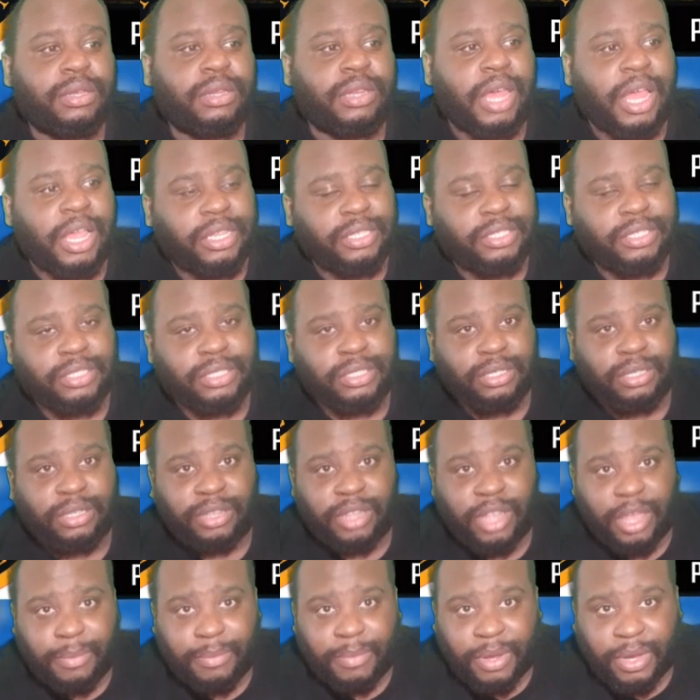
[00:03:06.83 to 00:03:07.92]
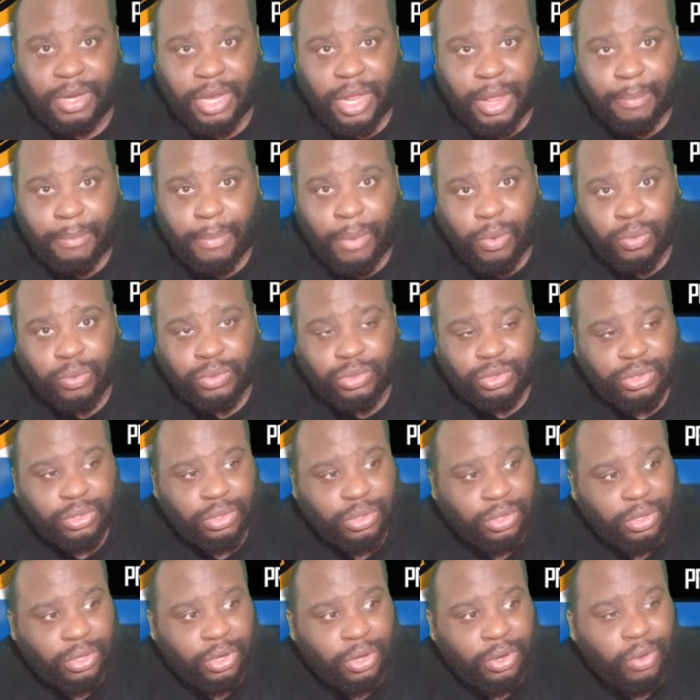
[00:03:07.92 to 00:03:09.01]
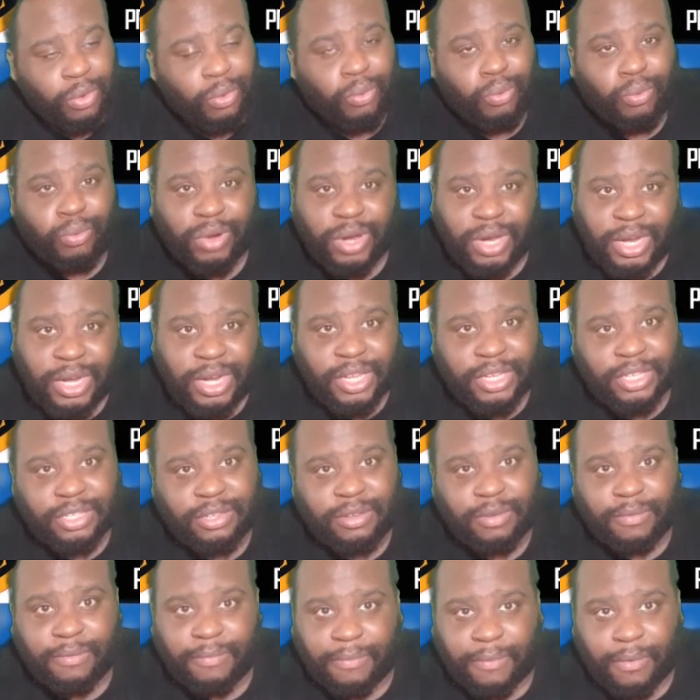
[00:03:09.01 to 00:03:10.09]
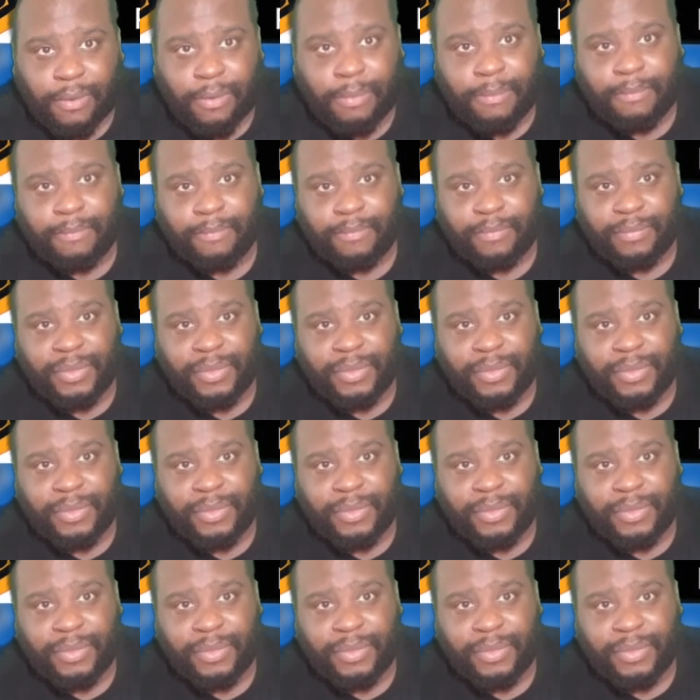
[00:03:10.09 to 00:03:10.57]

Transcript: that's them in their most realist form.